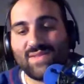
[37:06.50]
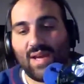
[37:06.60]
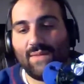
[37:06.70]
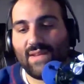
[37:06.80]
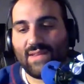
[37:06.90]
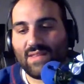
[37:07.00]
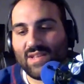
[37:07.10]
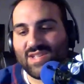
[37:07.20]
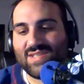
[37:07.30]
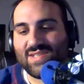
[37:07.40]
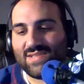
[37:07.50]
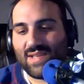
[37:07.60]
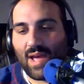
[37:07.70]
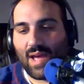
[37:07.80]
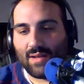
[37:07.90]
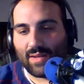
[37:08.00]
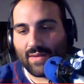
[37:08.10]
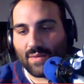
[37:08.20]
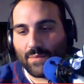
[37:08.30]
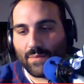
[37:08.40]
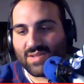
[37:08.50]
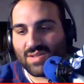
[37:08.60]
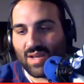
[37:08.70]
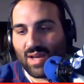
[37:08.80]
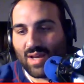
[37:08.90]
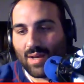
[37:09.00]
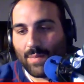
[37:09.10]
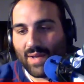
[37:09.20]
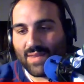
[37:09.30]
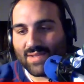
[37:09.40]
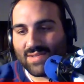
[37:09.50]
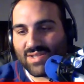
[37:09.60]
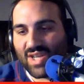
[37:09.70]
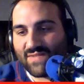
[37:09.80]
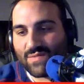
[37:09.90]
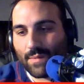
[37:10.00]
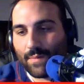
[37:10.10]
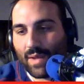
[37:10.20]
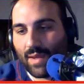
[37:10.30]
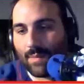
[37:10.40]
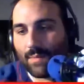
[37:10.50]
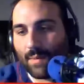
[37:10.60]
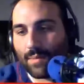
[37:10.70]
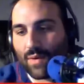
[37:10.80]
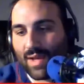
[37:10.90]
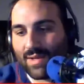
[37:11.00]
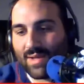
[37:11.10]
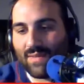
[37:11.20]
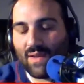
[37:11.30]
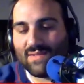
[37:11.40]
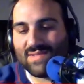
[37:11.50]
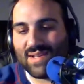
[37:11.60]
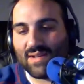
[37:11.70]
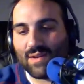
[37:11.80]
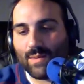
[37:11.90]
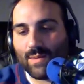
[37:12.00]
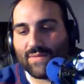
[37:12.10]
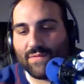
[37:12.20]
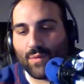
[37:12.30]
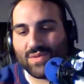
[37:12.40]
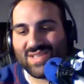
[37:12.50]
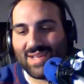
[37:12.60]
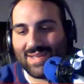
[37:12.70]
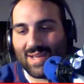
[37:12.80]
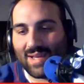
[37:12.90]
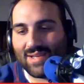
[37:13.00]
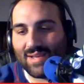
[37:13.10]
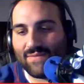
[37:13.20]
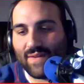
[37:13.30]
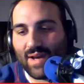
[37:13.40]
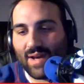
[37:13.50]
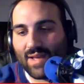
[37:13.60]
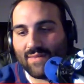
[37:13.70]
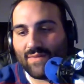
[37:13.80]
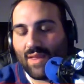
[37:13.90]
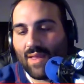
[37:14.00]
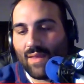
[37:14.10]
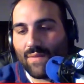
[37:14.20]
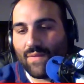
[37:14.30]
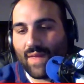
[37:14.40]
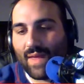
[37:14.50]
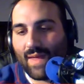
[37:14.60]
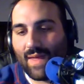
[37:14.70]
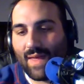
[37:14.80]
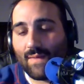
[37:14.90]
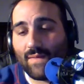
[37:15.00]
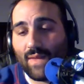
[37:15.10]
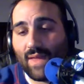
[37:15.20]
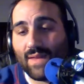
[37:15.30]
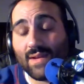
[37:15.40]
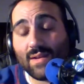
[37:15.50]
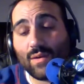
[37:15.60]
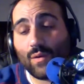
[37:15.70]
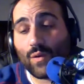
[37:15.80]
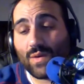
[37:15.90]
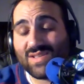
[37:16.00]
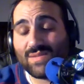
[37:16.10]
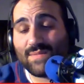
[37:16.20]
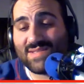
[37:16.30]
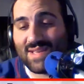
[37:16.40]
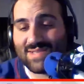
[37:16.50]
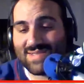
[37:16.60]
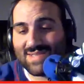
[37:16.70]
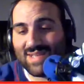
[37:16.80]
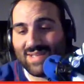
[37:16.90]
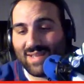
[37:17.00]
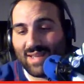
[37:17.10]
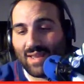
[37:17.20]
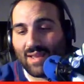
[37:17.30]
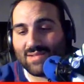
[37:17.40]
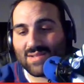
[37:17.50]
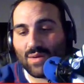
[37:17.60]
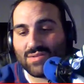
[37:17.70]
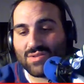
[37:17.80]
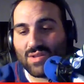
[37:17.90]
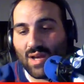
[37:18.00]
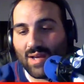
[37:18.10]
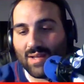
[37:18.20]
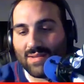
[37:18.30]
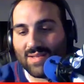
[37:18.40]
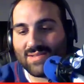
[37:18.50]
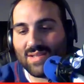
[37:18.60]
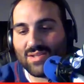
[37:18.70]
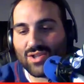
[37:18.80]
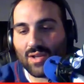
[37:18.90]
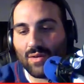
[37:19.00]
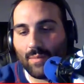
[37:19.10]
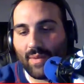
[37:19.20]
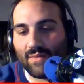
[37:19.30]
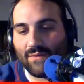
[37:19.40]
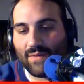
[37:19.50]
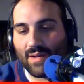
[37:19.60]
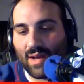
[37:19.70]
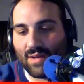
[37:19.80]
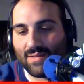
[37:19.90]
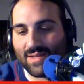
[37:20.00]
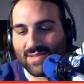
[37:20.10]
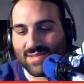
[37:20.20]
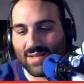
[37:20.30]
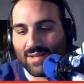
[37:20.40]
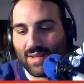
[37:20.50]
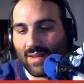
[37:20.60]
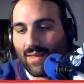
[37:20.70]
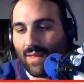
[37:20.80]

have a delicious Disney holiday cookbooks by Disney chefs with Pam Brandon. That's going for $14.95. They have a Christmas CD. It's called Disney Jingle Bell Fun Holiday CD.